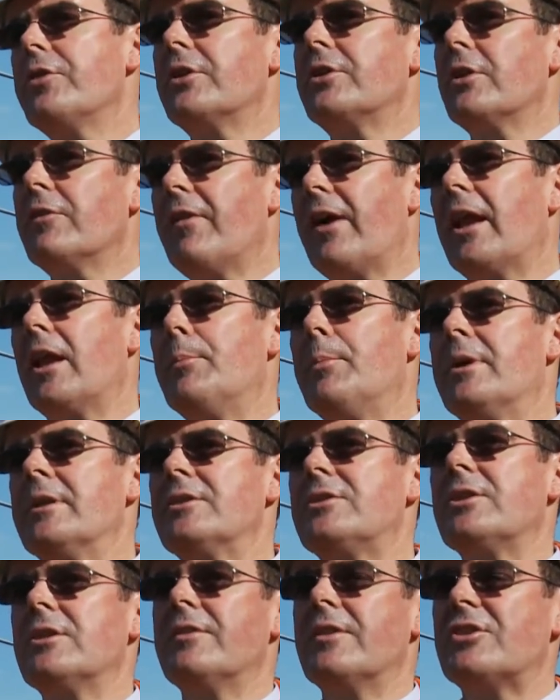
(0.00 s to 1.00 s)
the
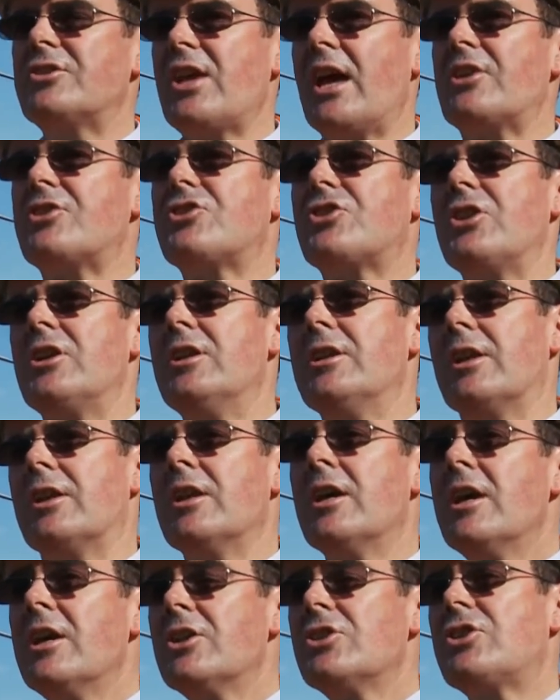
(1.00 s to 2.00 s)
development, the testing and
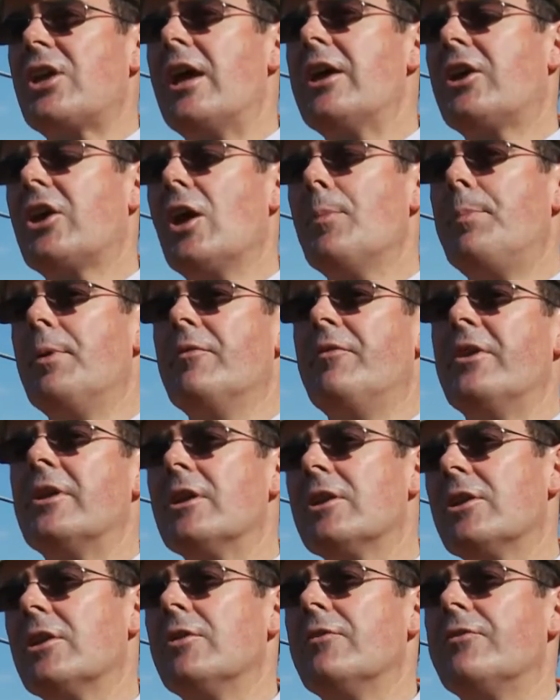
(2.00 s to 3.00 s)
take-up of
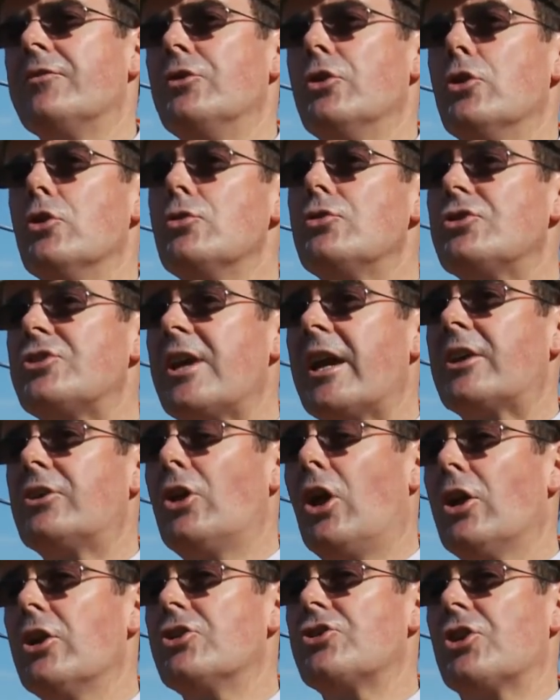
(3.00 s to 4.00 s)
innovative new
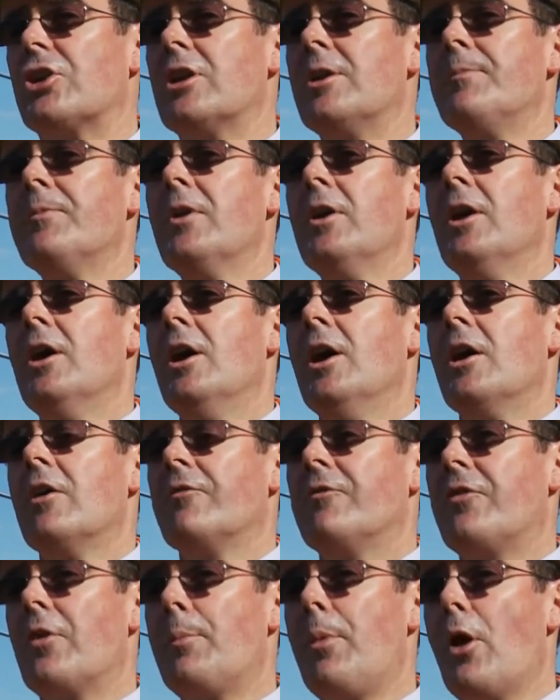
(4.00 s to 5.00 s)
technology
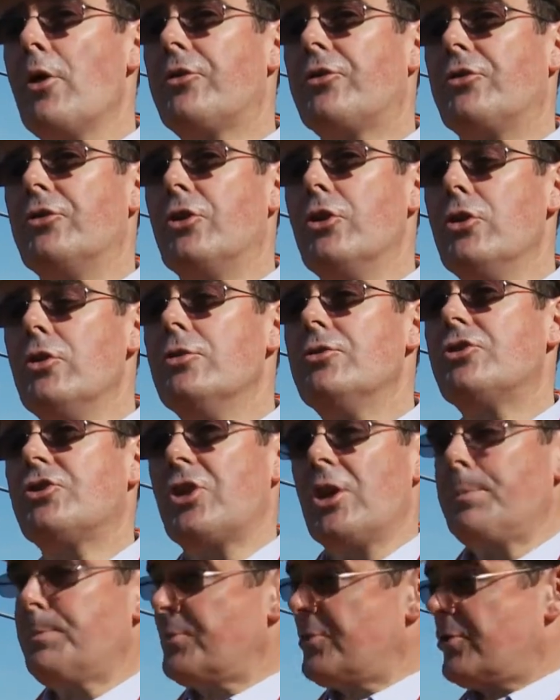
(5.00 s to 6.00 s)
for both new
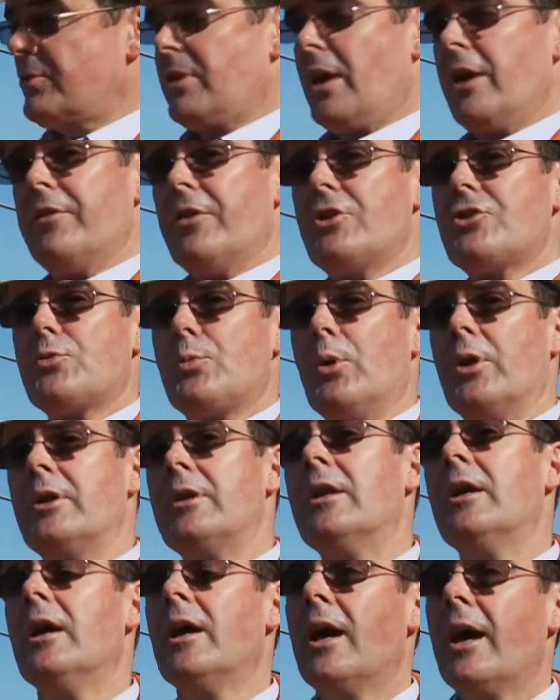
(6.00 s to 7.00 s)
ships like this one
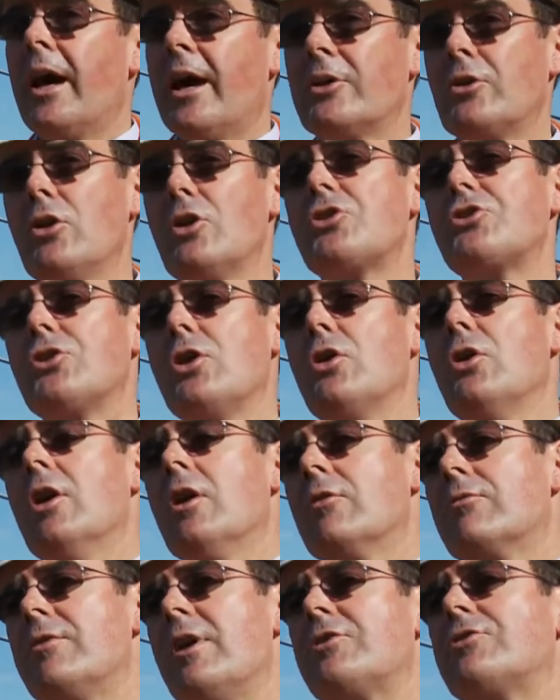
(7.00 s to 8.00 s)
and also
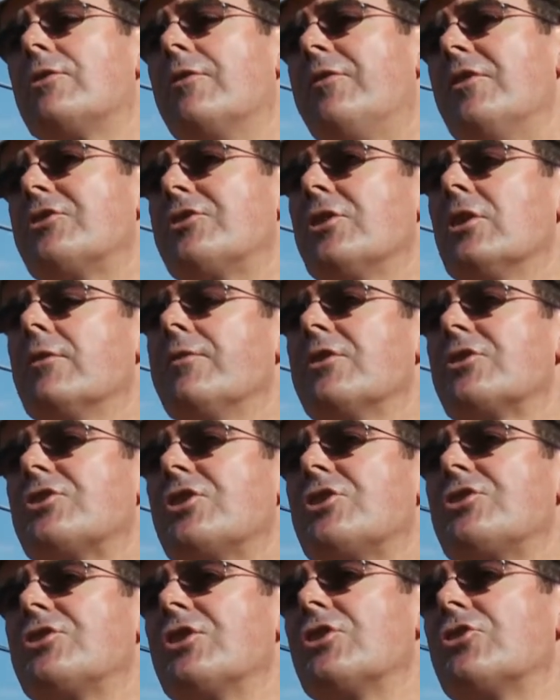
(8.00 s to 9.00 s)
retrofitting of
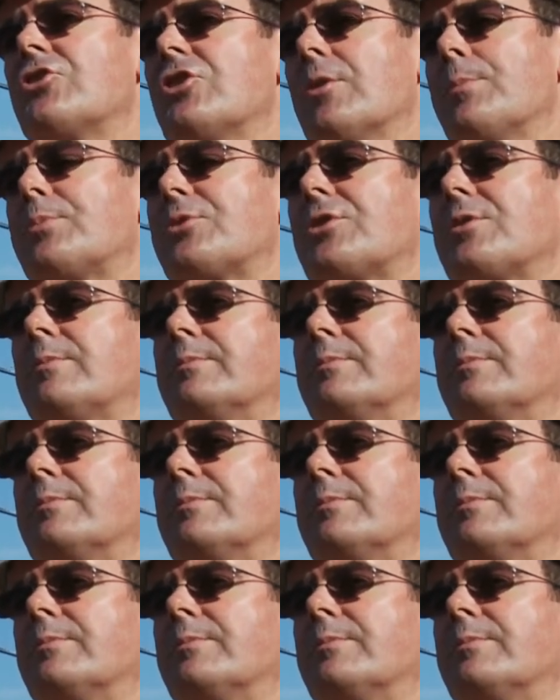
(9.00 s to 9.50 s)
existing ships.